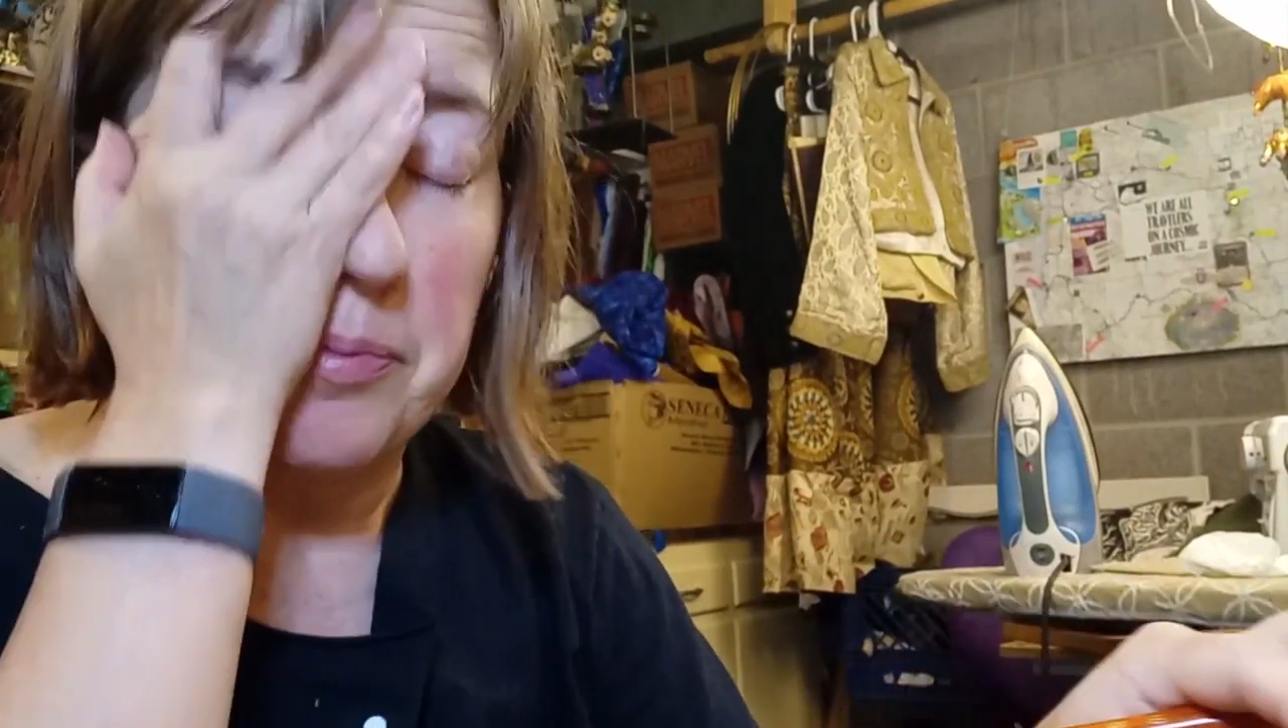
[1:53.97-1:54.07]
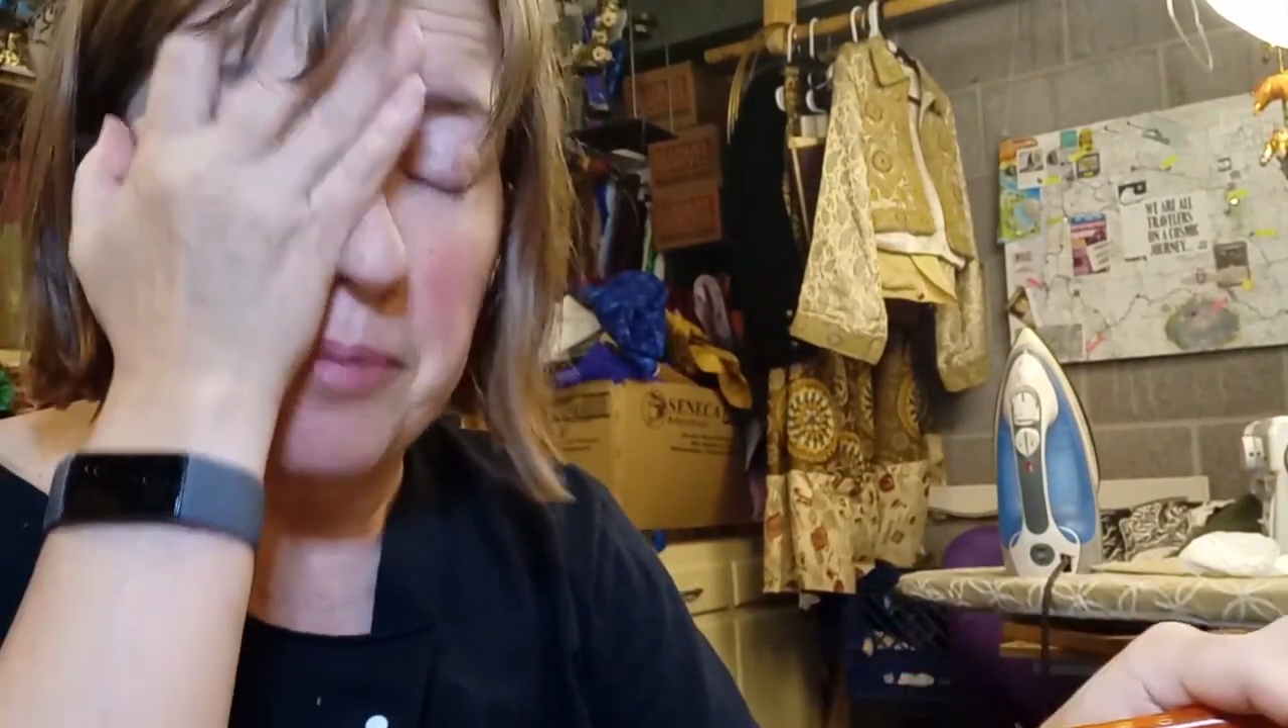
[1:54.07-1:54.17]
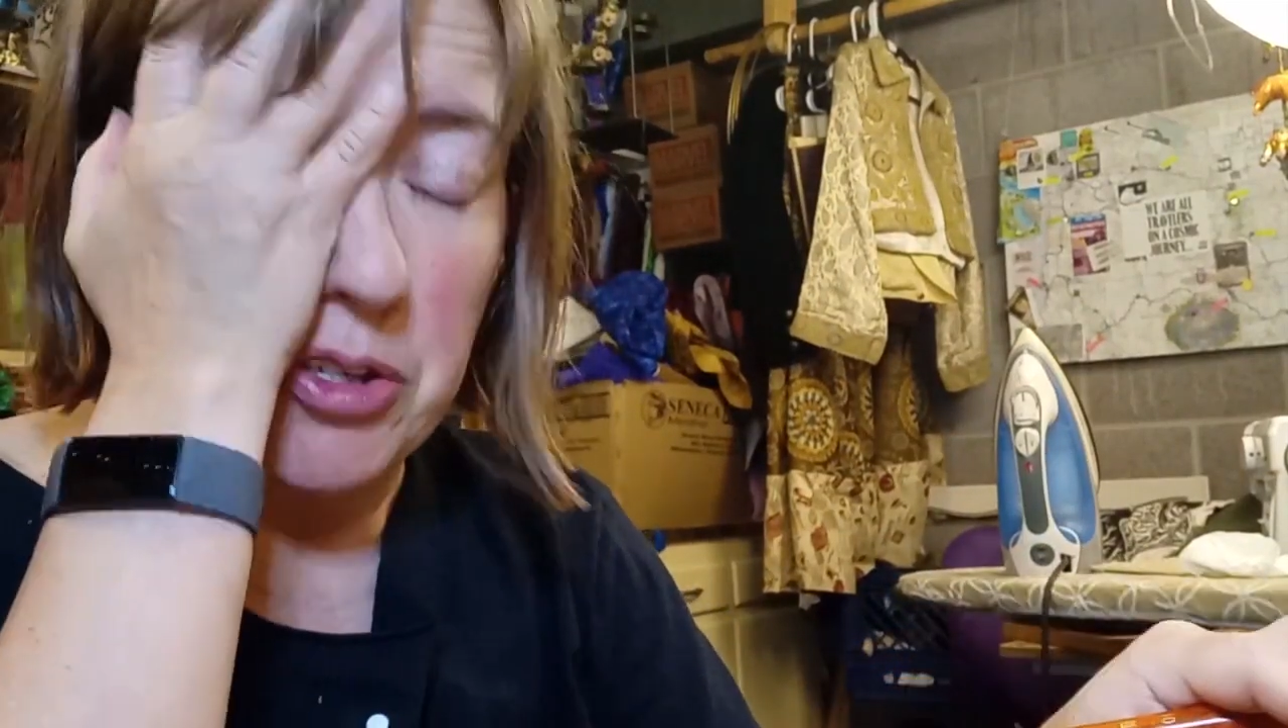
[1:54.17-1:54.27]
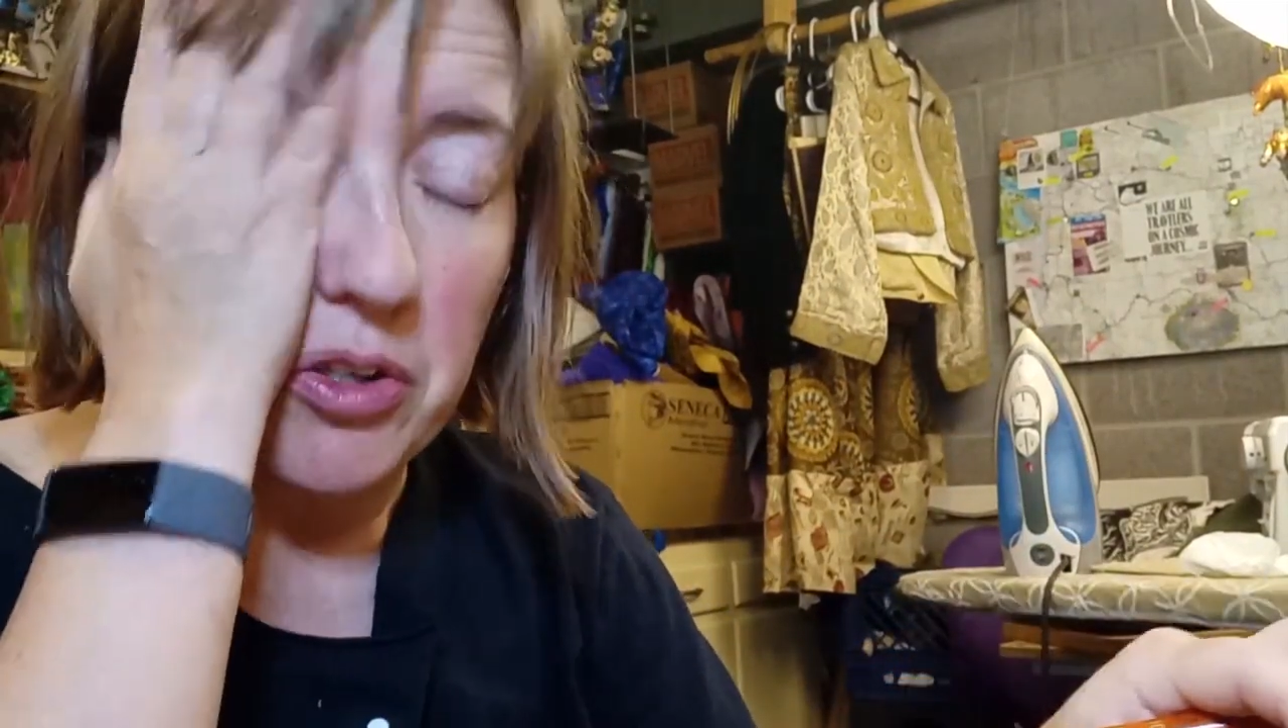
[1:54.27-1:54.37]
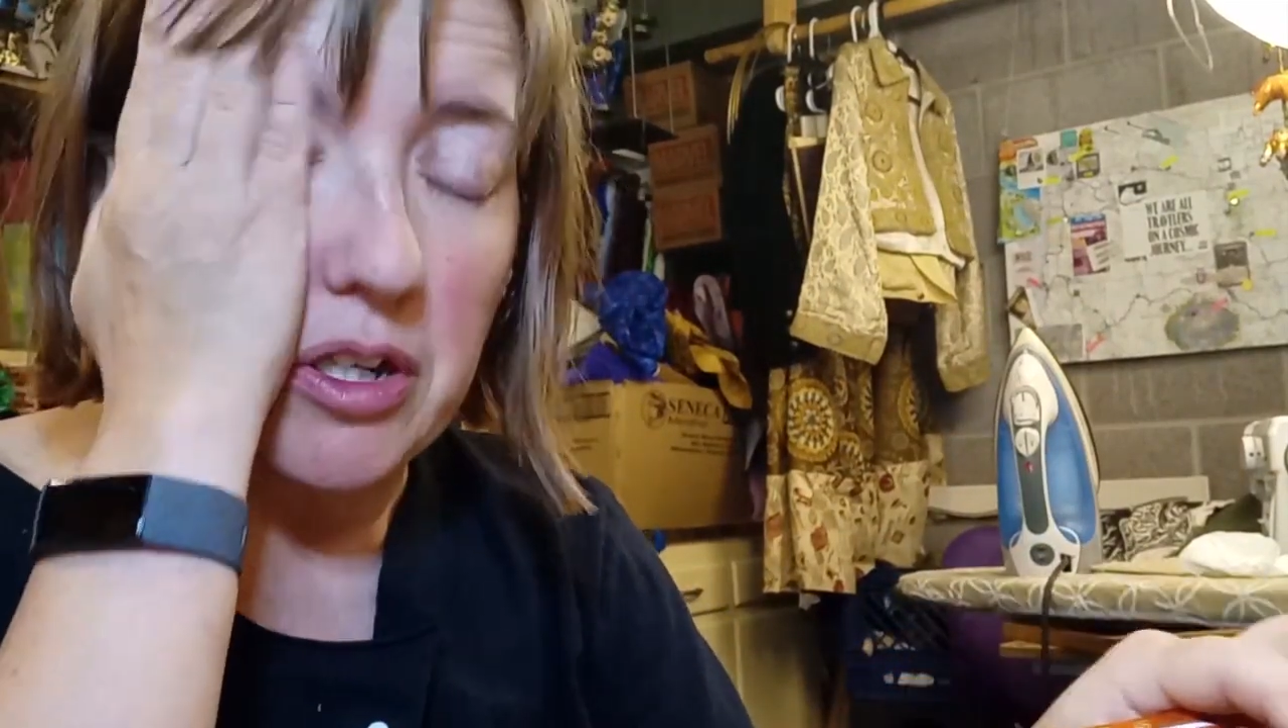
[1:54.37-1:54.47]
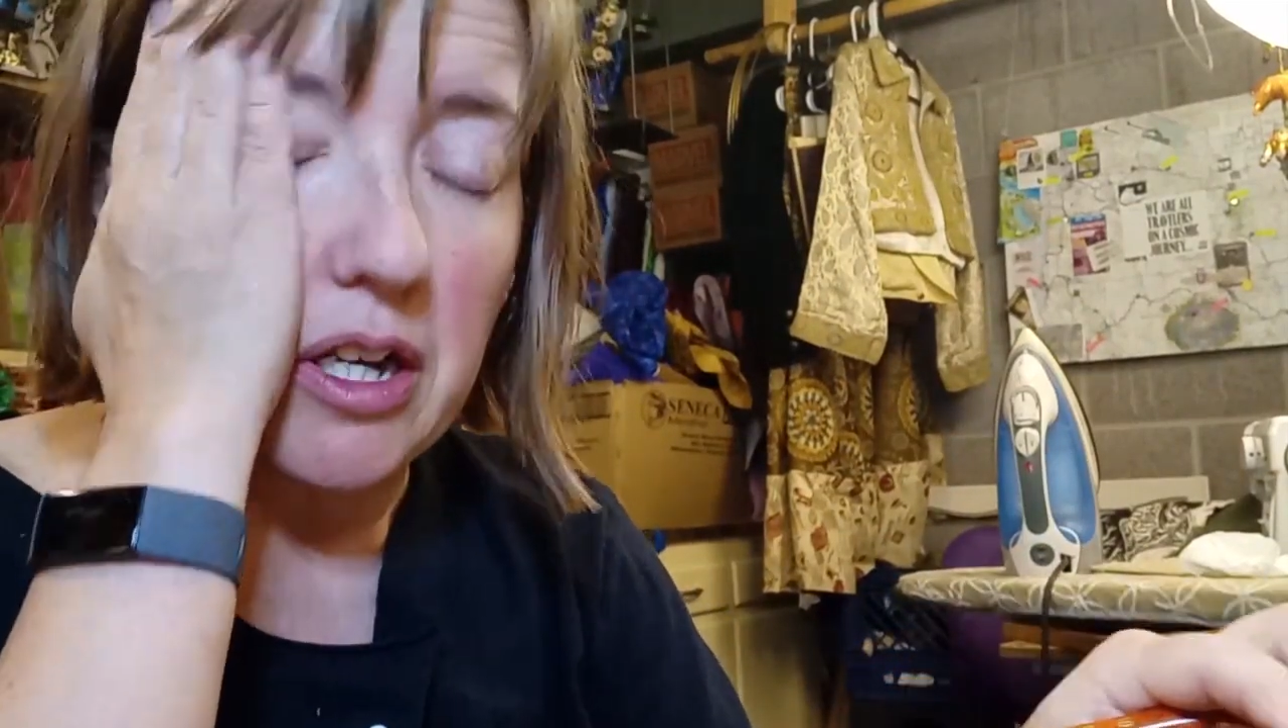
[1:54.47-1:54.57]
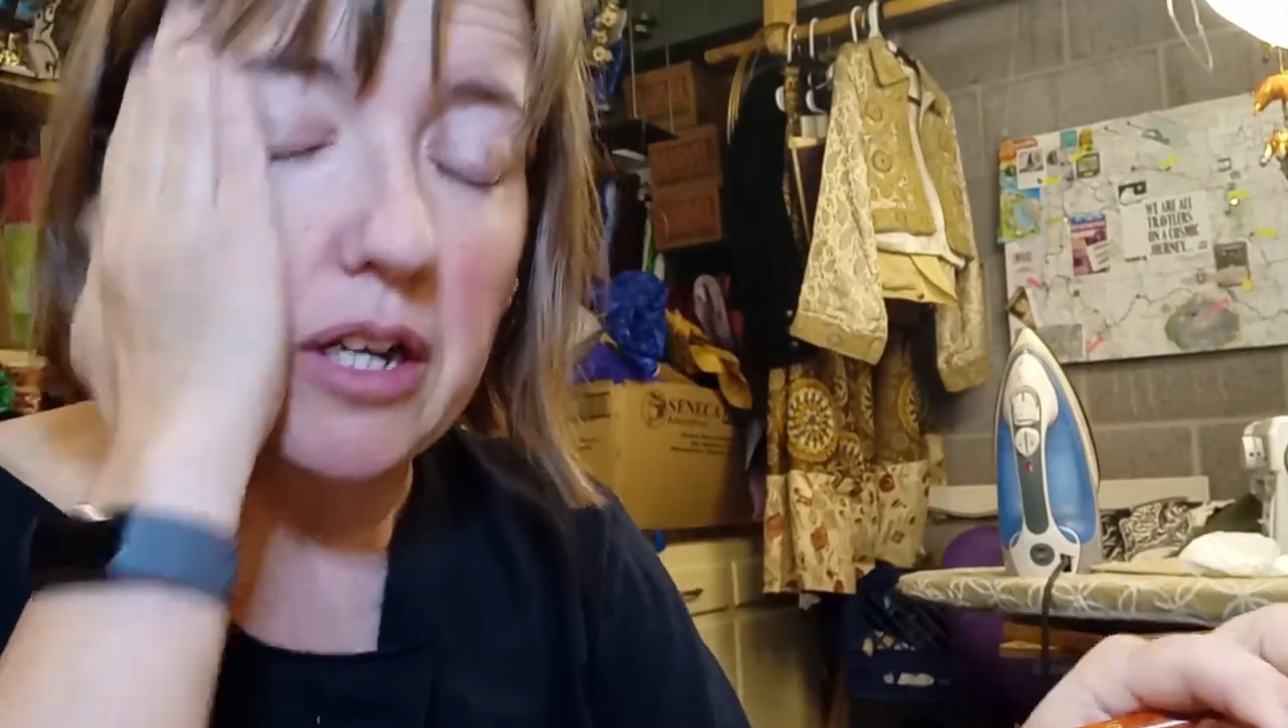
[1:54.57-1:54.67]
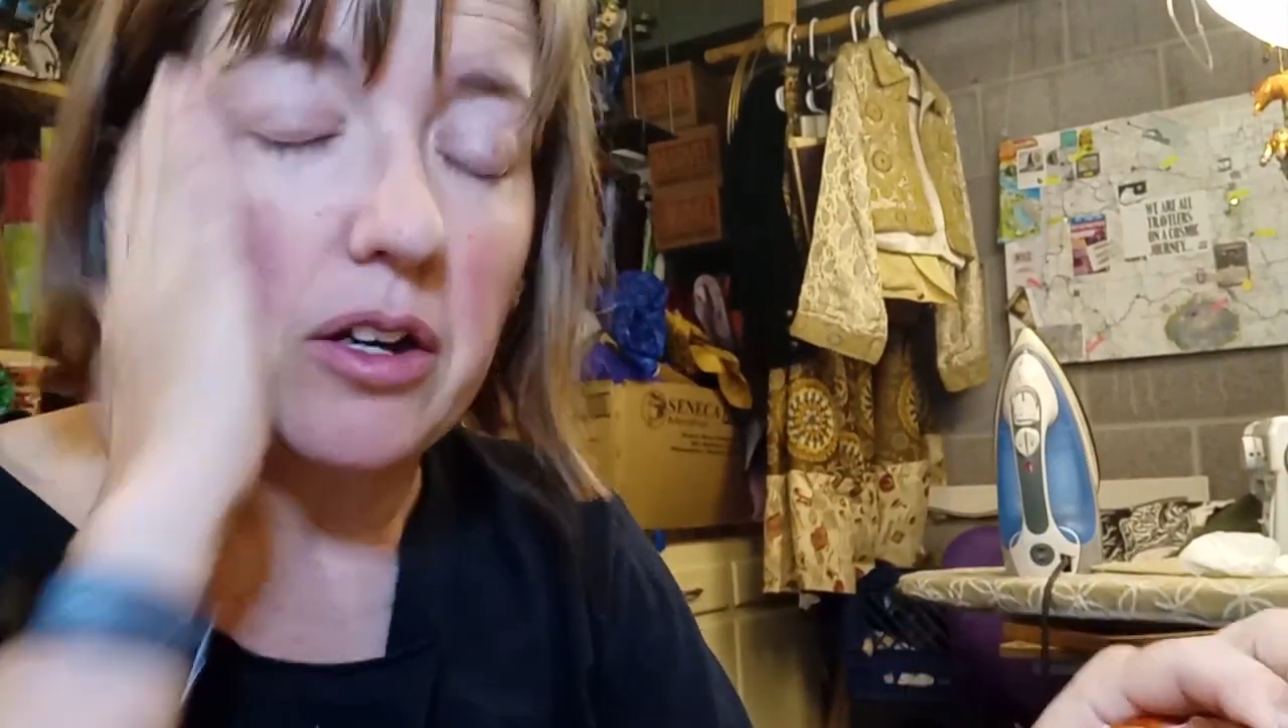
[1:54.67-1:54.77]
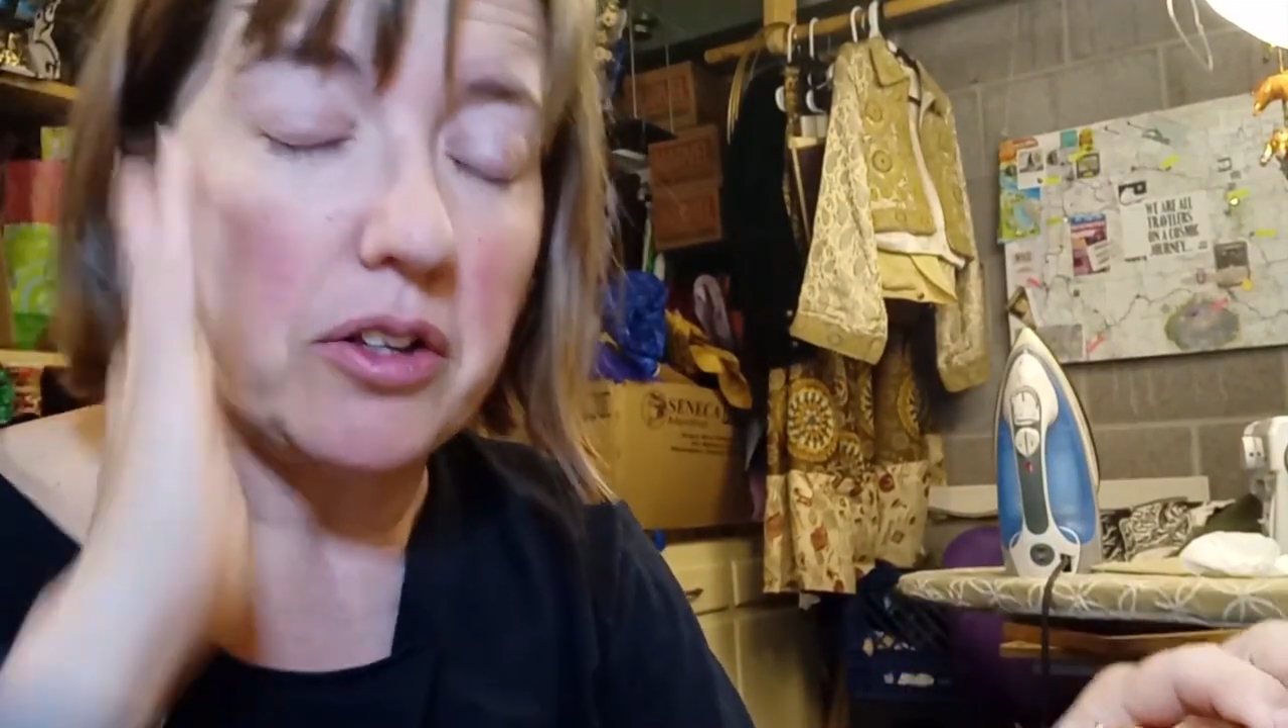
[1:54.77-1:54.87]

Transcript: to measure and cut